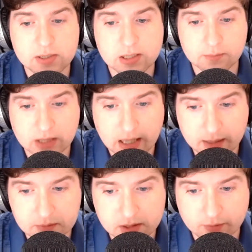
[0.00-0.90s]

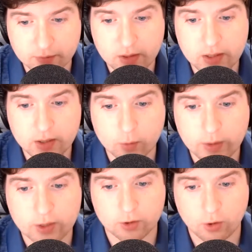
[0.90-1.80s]
sometimes if
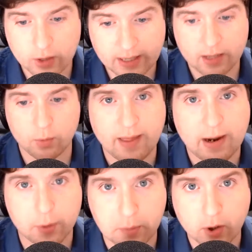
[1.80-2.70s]
we could look at it
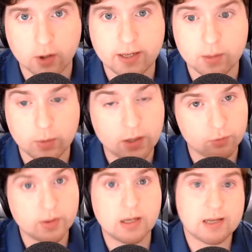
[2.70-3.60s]
without a party and we could
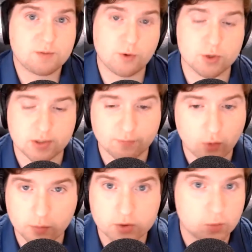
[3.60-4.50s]
realize first and
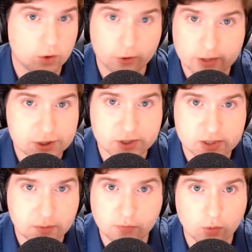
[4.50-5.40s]
foremost we're
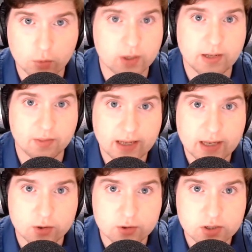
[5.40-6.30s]
Christians before we're anything
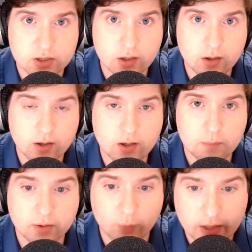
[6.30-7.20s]
else.
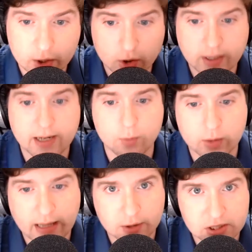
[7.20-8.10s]
But if we could look at it
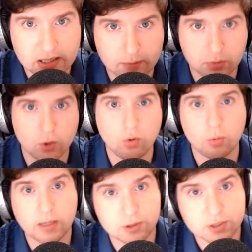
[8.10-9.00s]
without seeing blue or
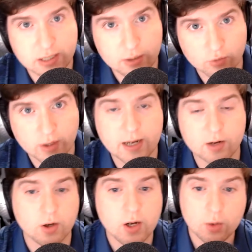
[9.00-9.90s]
without seeing red
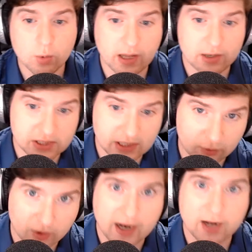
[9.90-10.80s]
or without seeing
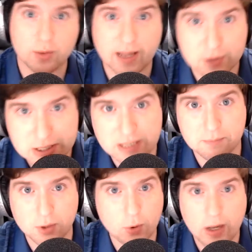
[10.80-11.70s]
red or without seeing
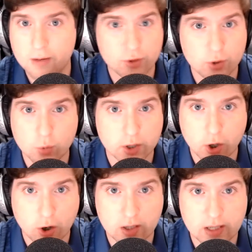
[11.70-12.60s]
blue, however you want to
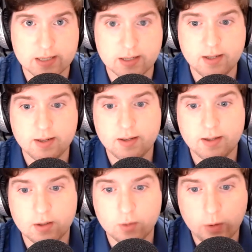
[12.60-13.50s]
call it,
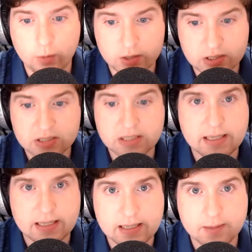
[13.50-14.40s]
we would
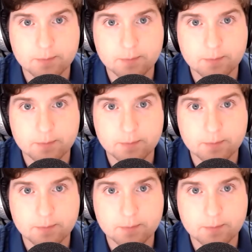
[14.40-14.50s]
see